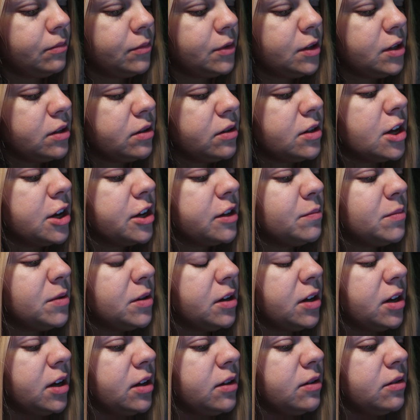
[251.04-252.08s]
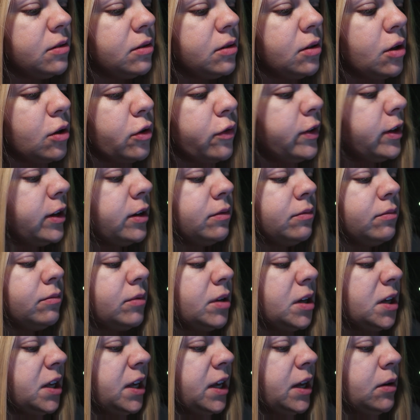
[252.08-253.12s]
this sucks because COVID.
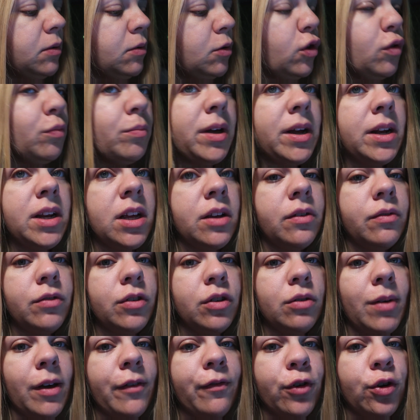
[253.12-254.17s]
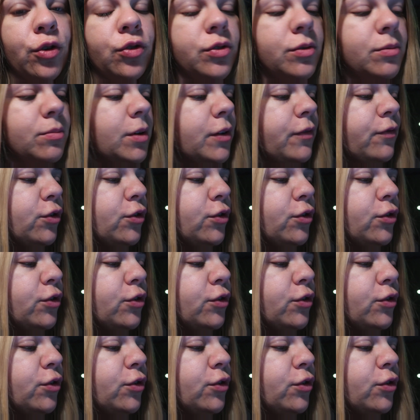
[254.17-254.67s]
I can't hold my nephew. My first, my